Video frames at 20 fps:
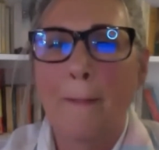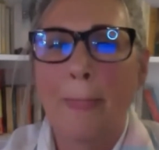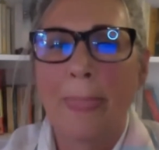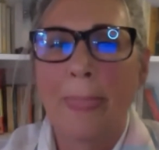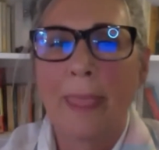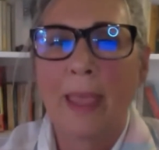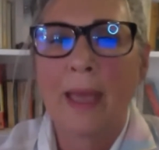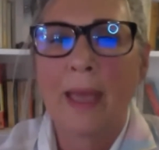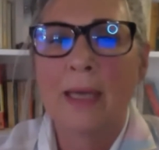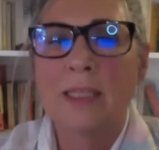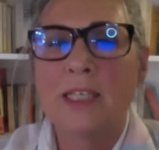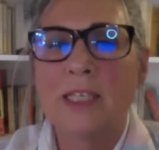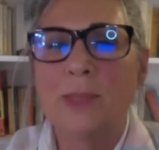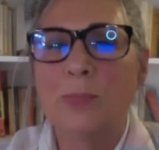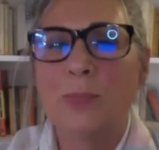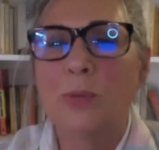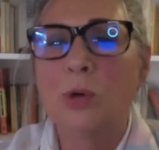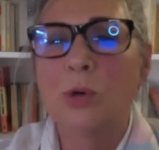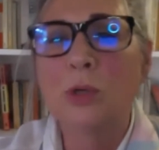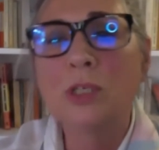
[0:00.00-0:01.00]
And it's
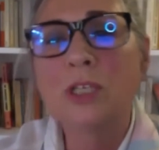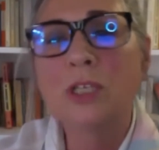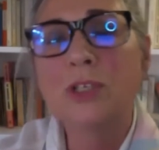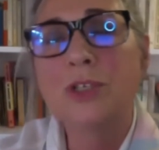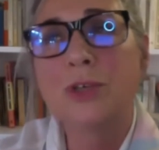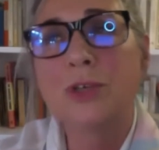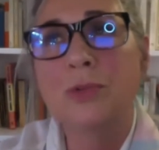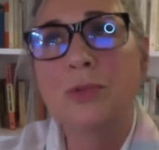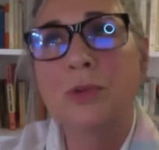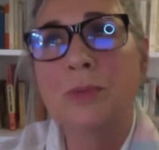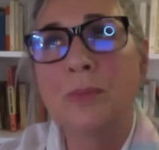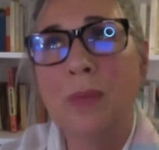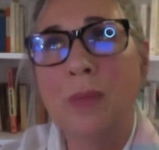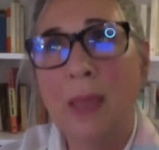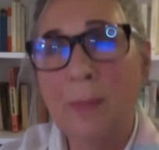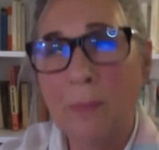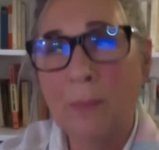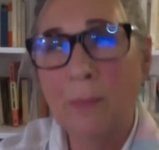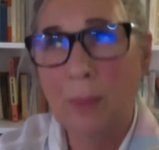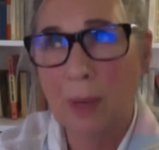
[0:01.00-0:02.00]
important to
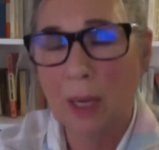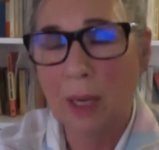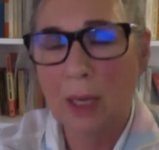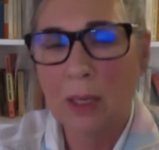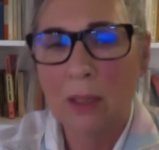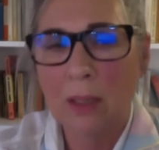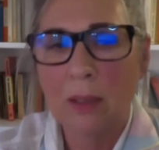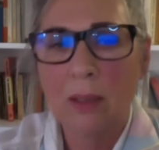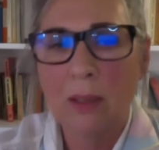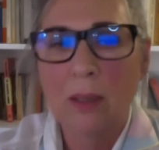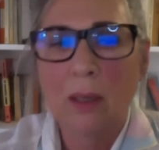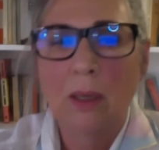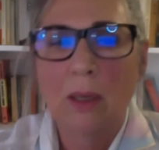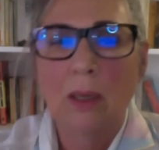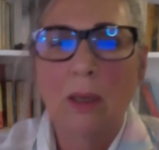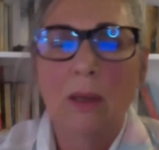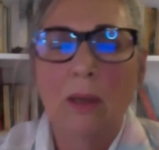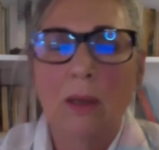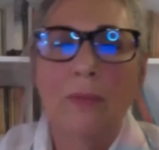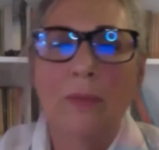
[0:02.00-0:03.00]
remember
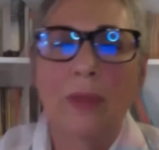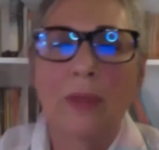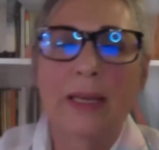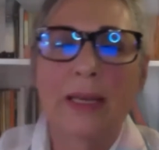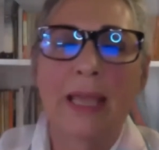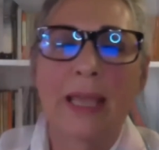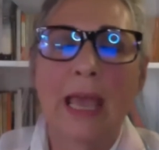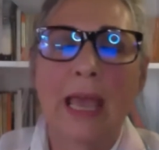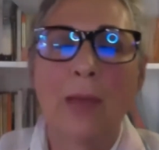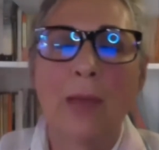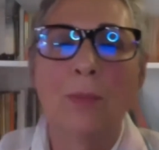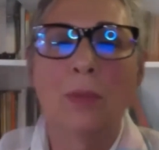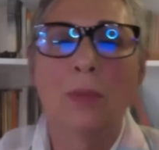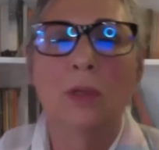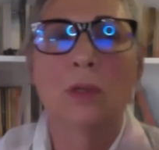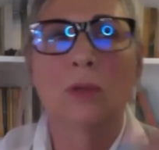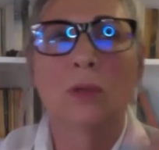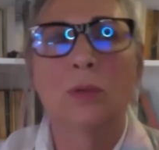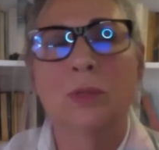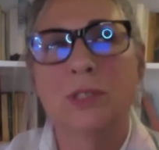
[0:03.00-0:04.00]
that
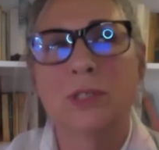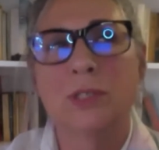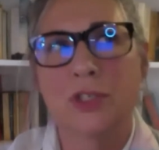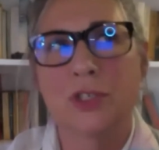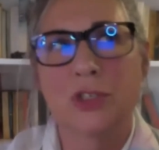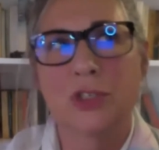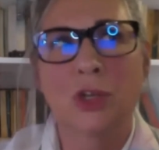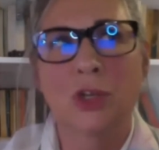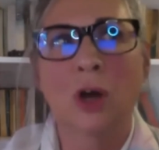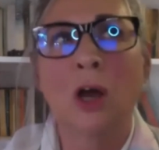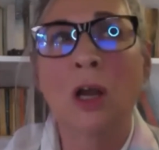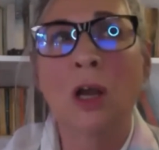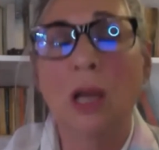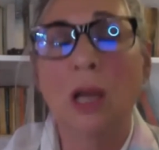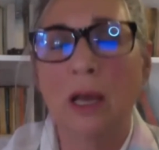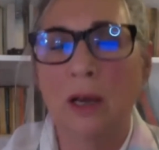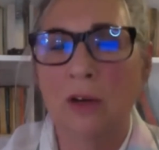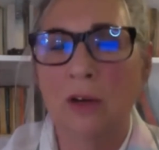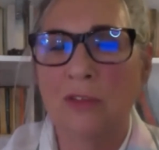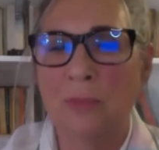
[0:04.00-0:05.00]
Campbell was a
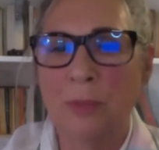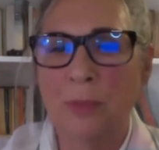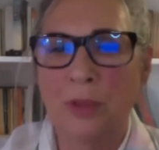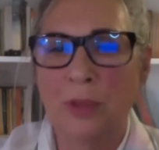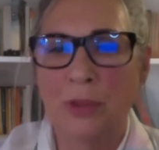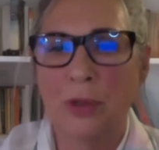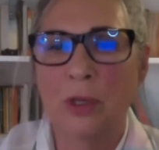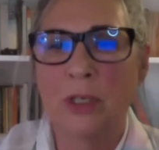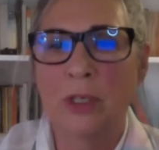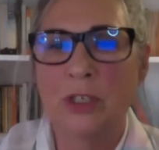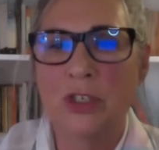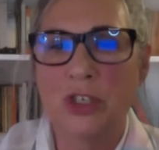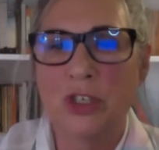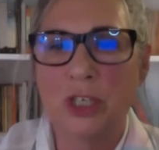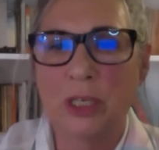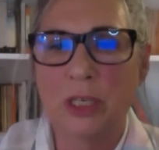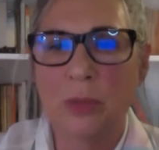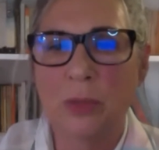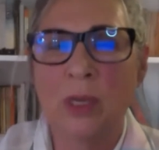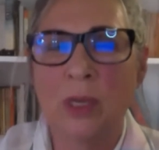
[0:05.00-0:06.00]
scholar of
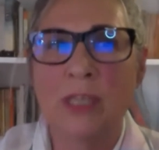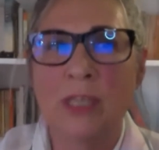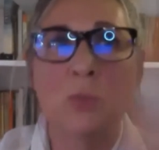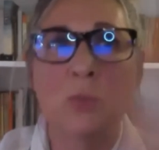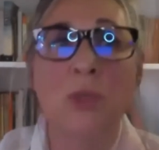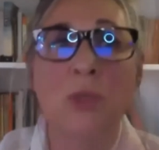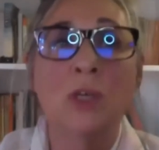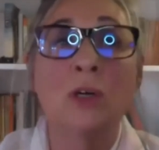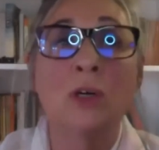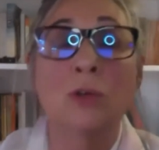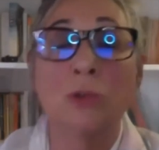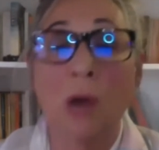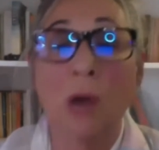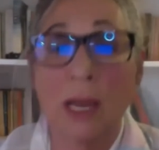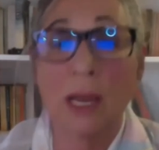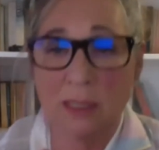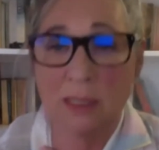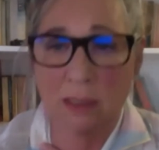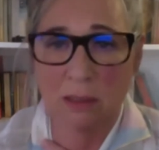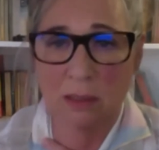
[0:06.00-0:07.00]
mythology, whereas we are
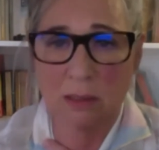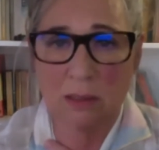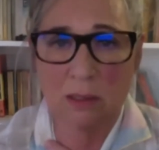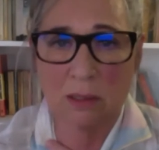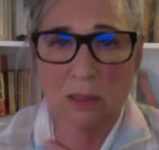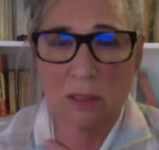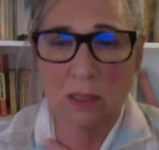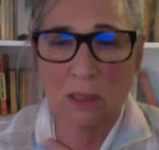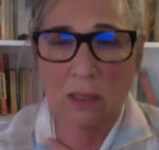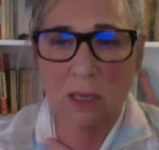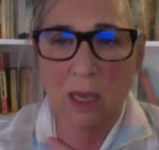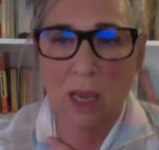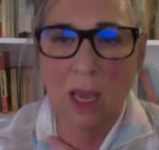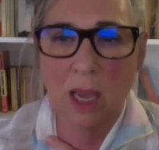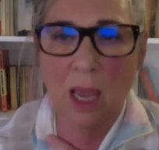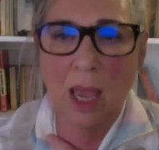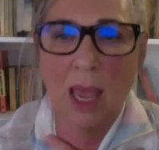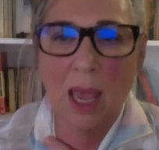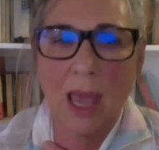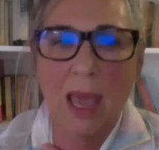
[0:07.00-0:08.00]
writers.
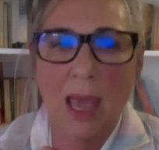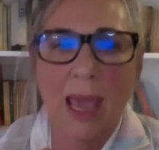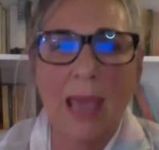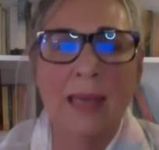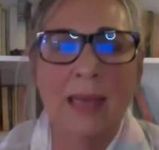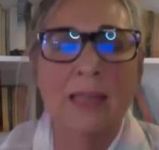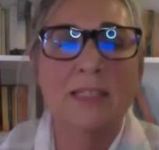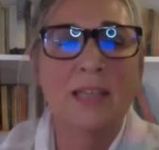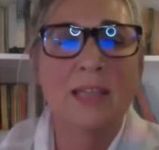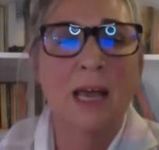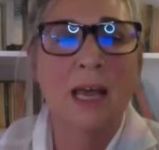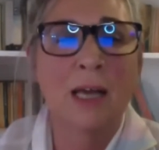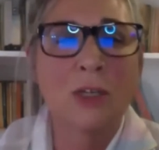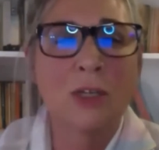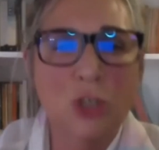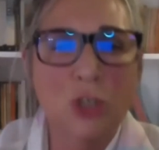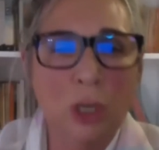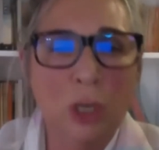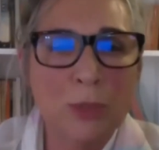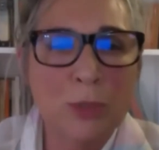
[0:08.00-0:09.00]
And it's our
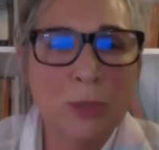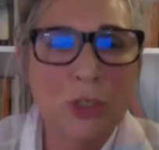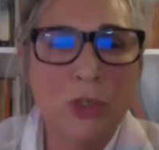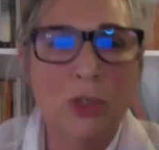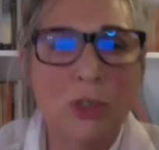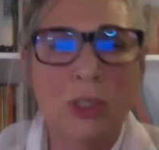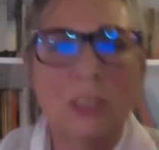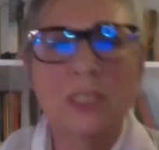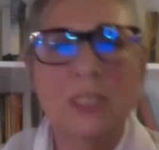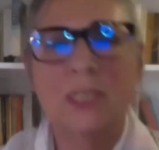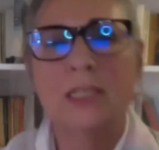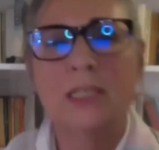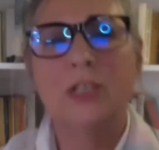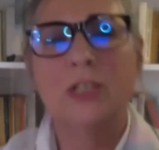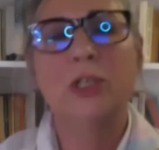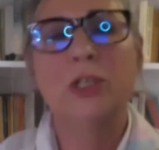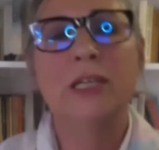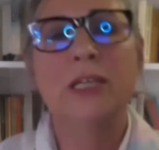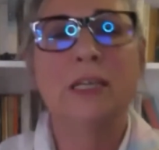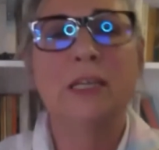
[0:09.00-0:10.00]
job to
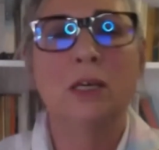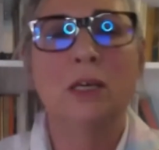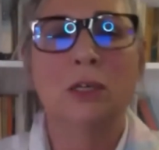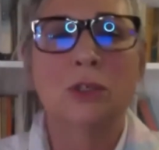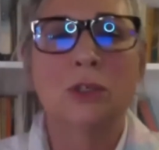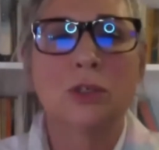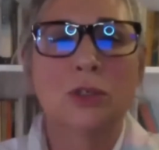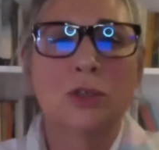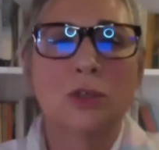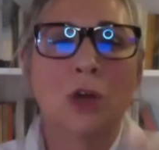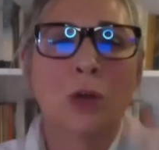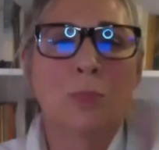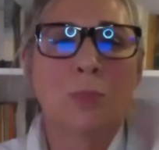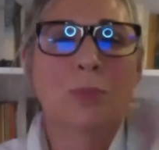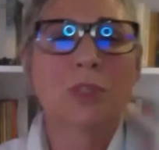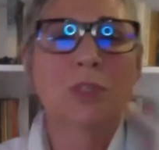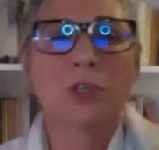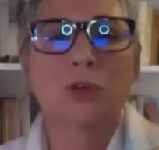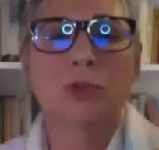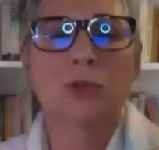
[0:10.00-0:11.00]
continually
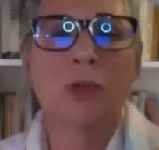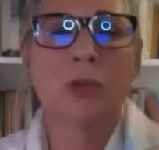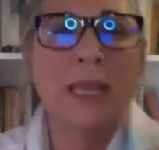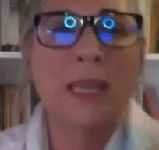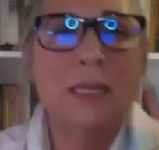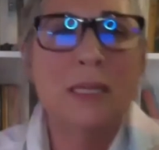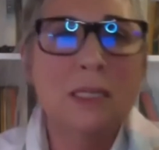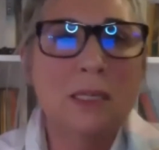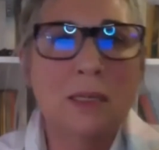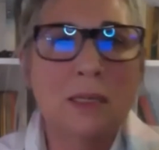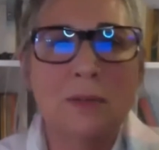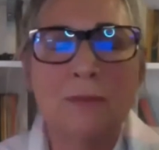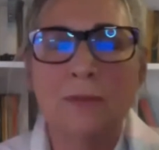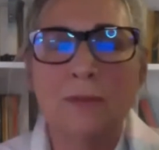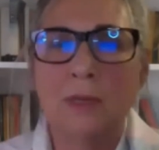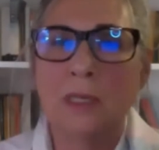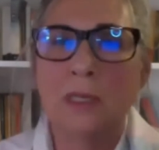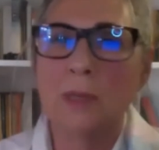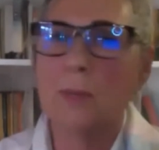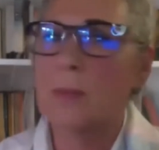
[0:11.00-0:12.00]
adopt creative
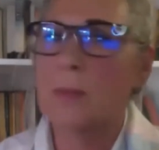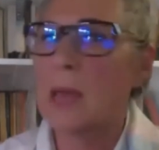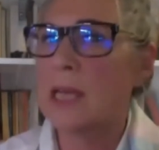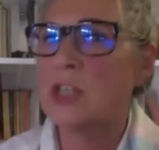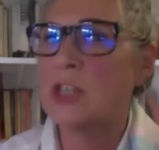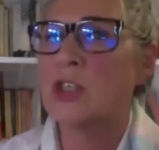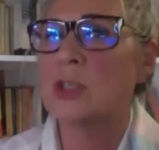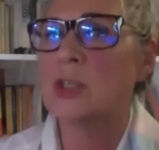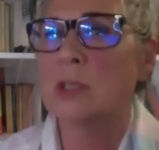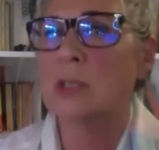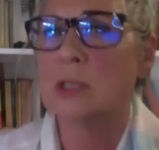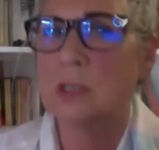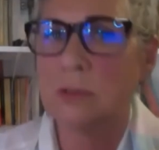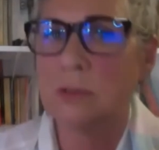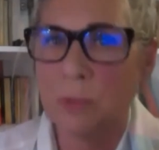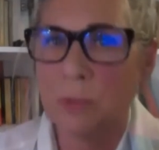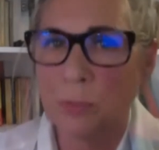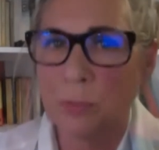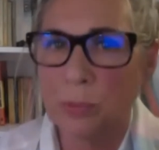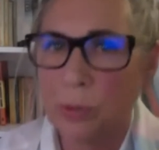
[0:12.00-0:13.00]
and imaginative
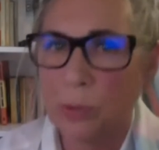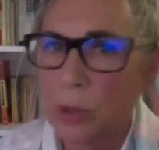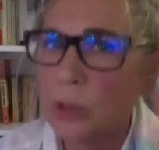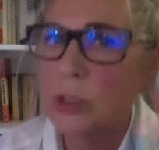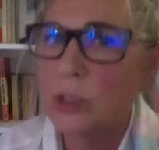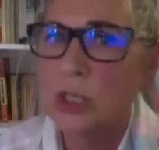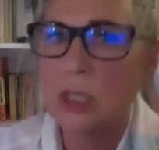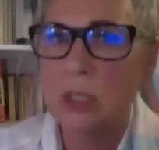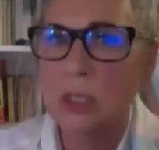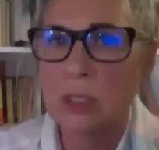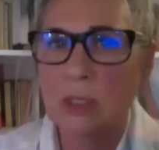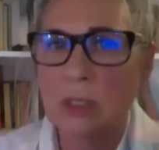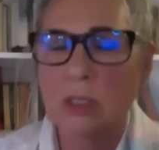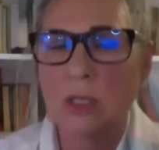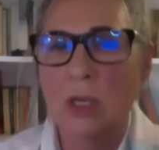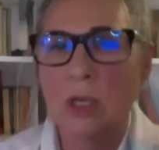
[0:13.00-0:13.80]
approaches